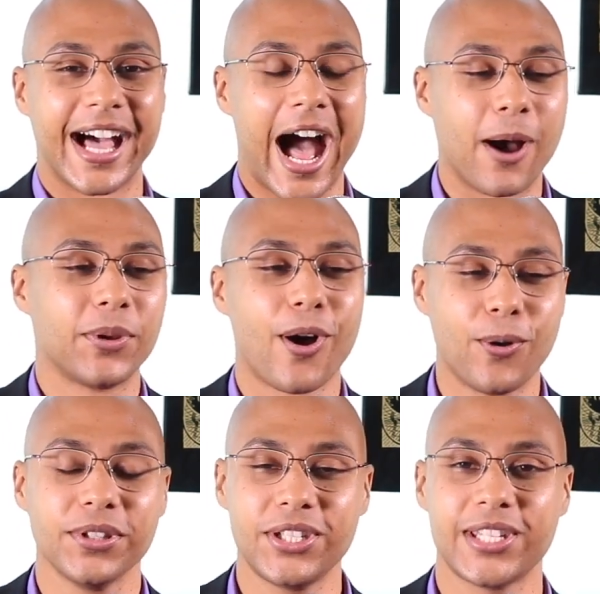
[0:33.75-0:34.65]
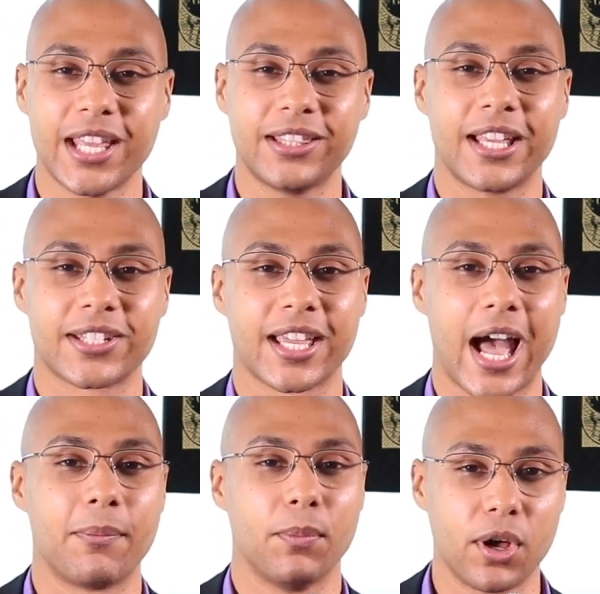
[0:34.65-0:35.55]
I would only say things like,
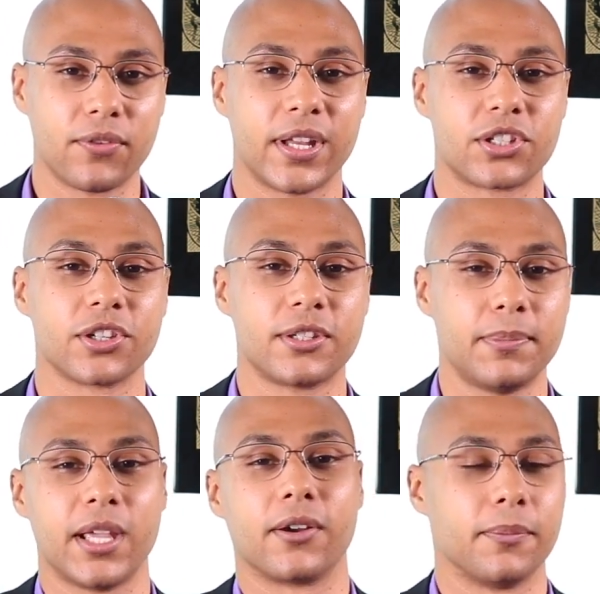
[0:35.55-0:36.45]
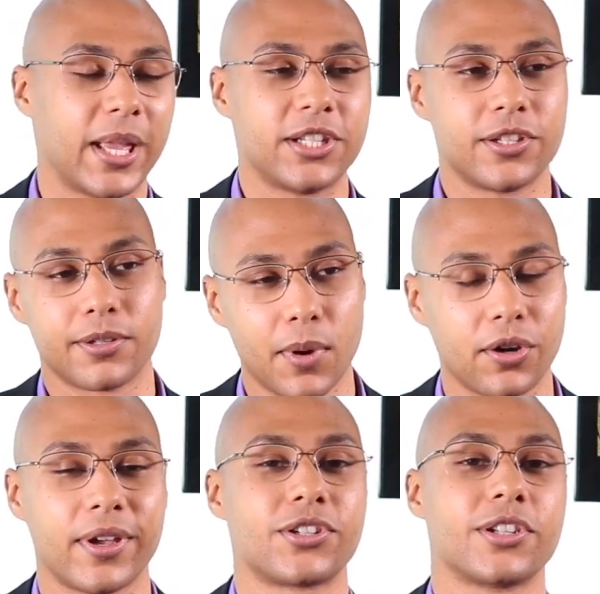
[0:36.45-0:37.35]
I'm a motivational speaker. Benji's a
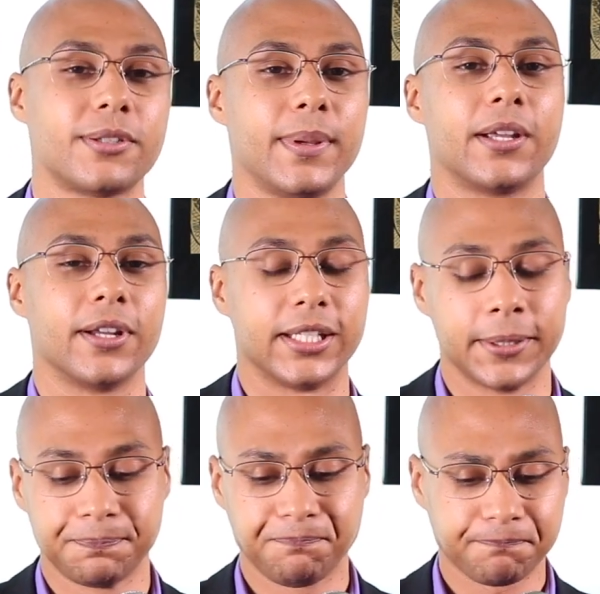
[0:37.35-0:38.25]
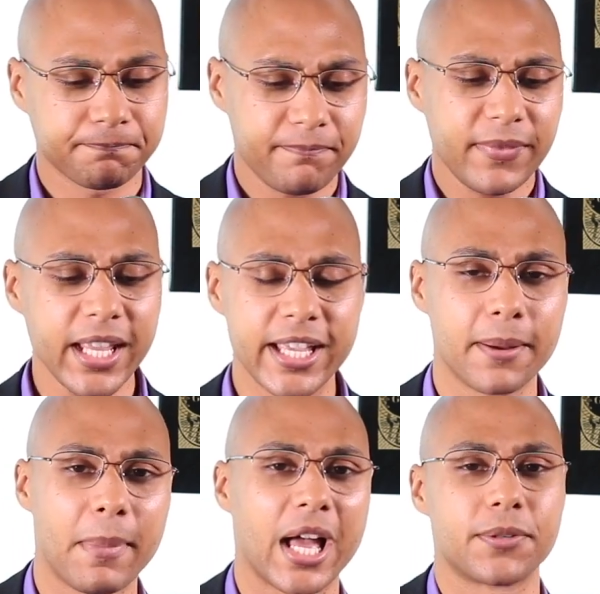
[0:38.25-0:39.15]
motivational speaker, and he
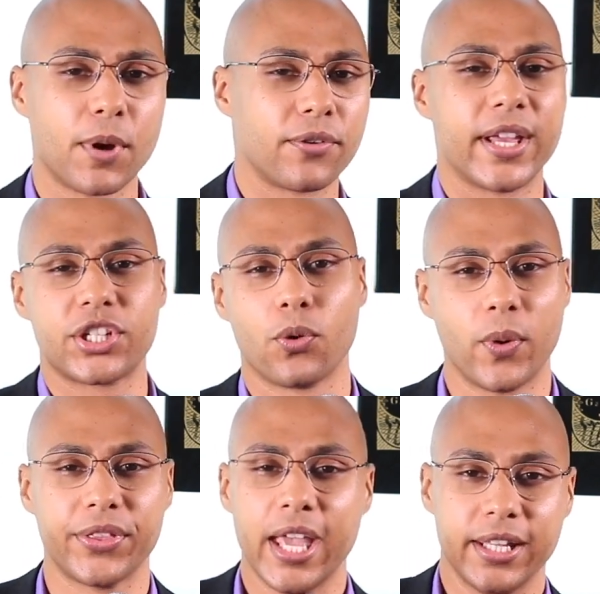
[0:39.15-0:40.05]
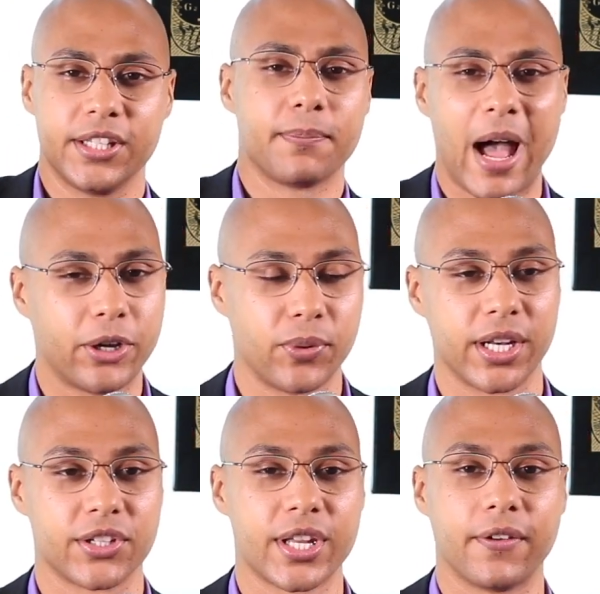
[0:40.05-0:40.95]
combines motivation with this mind
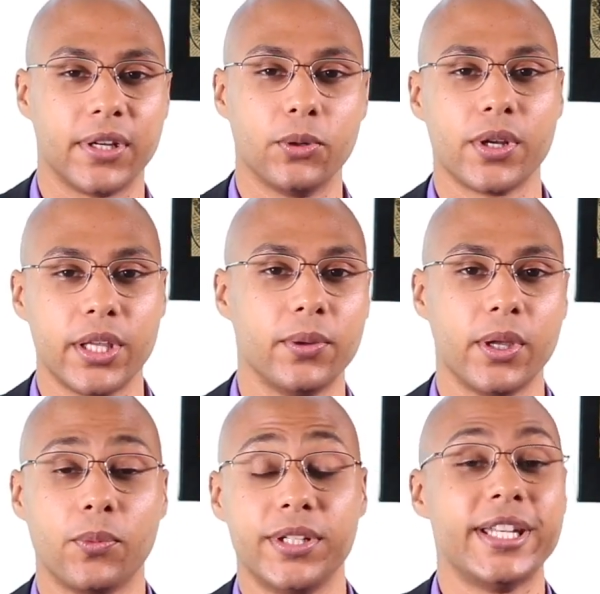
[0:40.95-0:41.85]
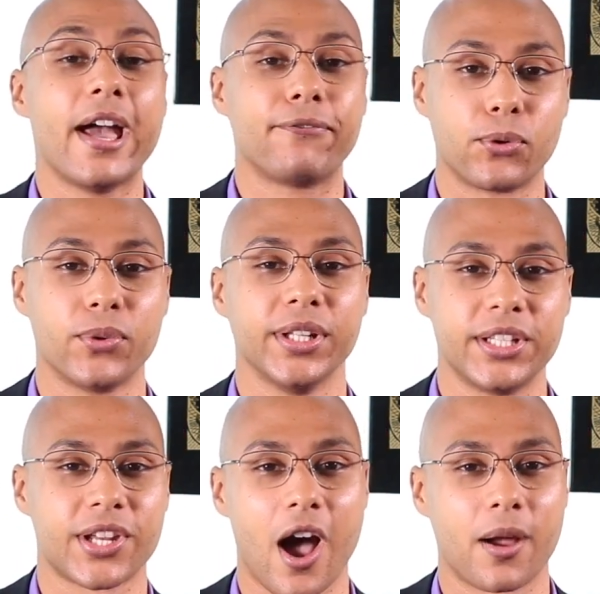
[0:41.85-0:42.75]
reading stuff. And it would never really
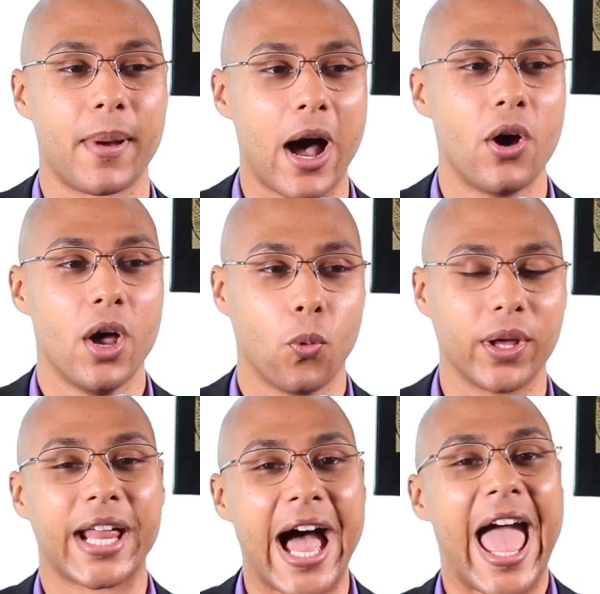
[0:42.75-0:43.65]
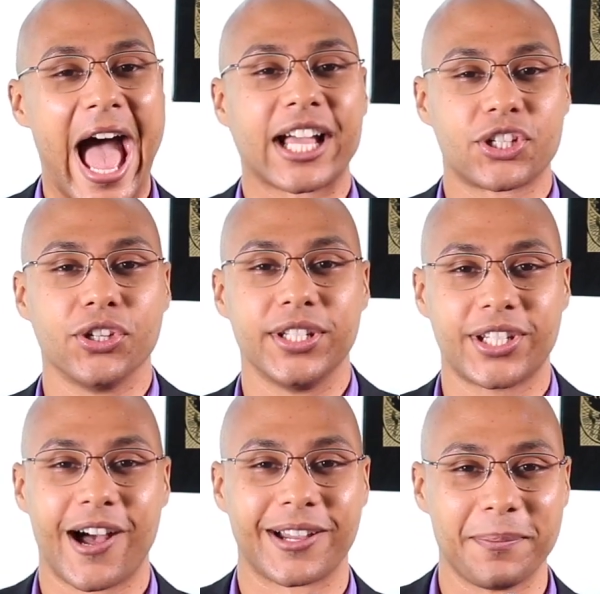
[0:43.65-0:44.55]
talk about what I actually
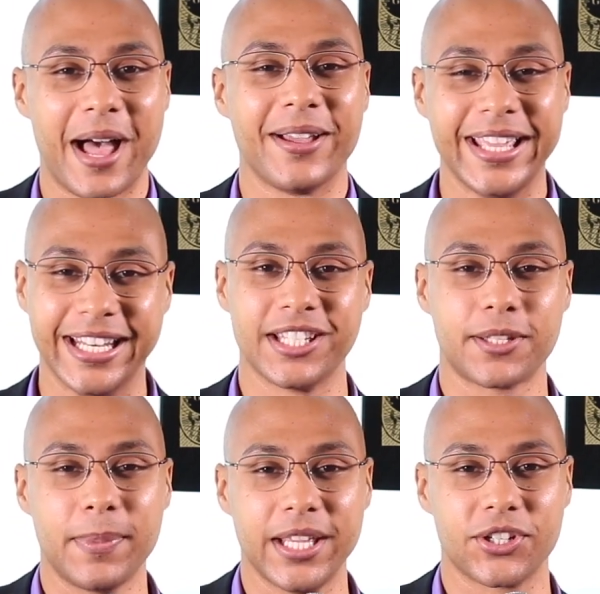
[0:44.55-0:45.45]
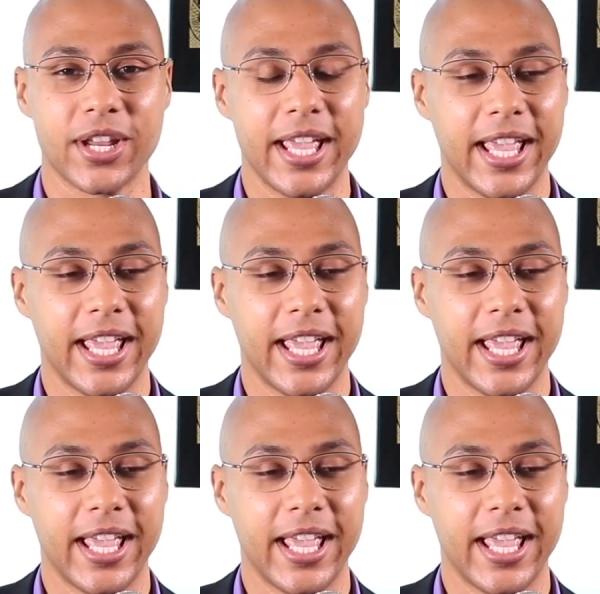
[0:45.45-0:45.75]
talk about in a speech.